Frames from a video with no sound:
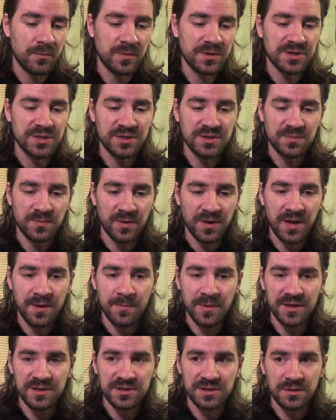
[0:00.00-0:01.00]
which is pretty
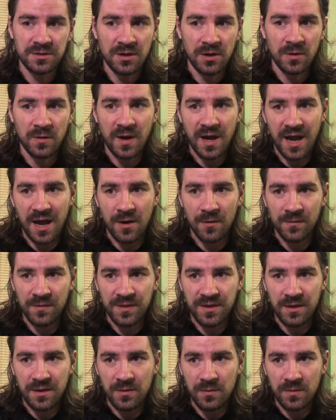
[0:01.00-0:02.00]
much you know how
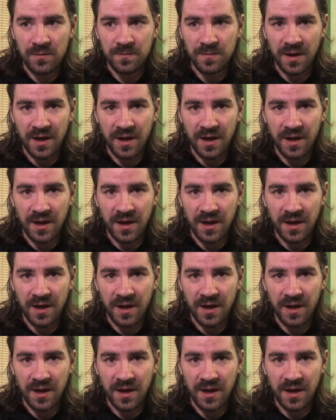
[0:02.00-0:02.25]
the